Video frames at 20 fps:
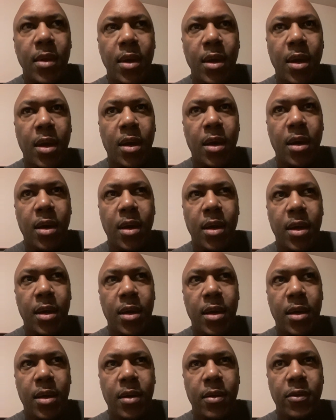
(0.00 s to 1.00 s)

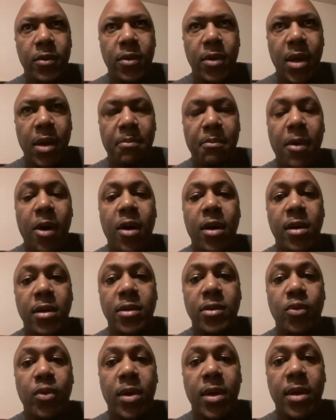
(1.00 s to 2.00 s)
You have
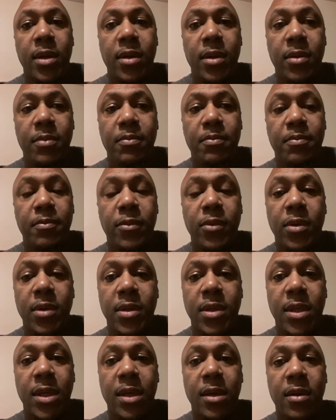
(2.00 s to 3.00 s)
markers where you
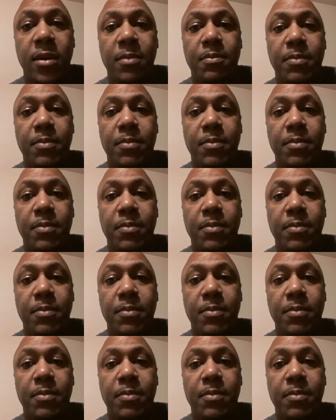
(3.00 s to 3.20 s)
could tell the